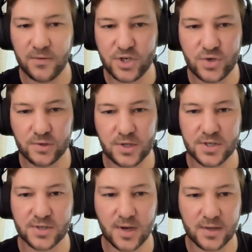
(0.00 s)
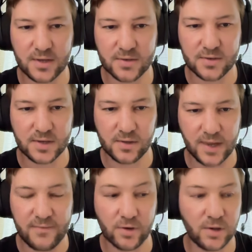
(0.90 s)
individual to societal
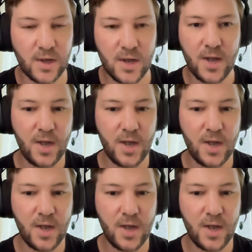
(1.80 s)
level.